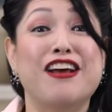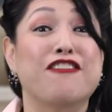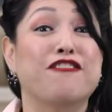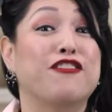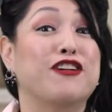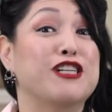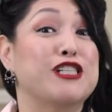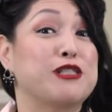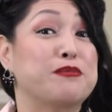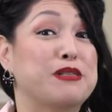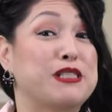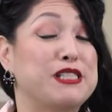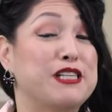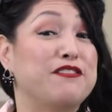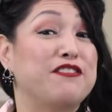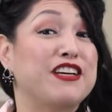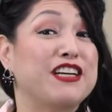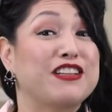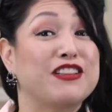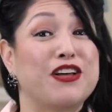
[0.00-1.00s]
for a
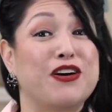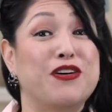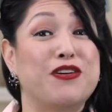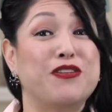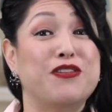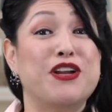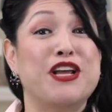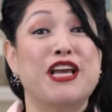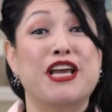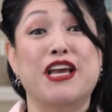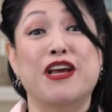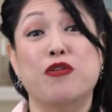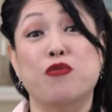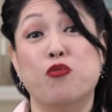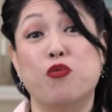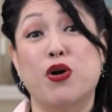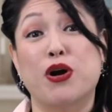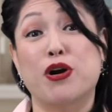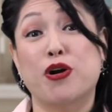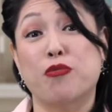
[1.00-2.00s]
specific loan in
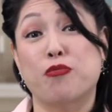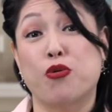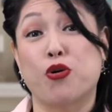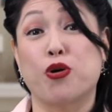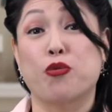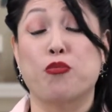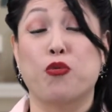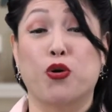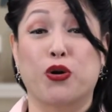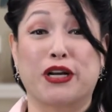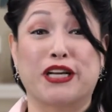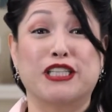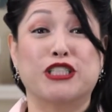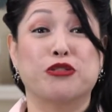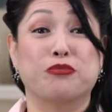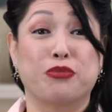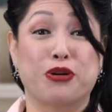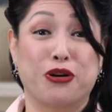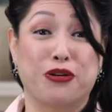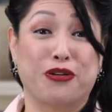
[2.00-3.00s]
one or more
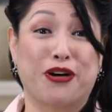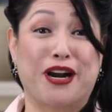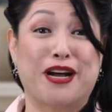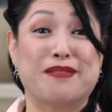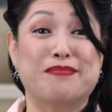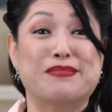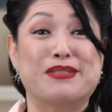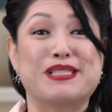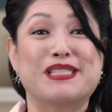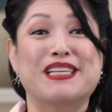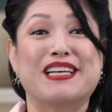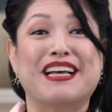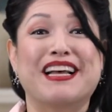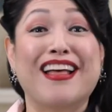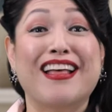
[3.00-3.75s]
mortgage programs.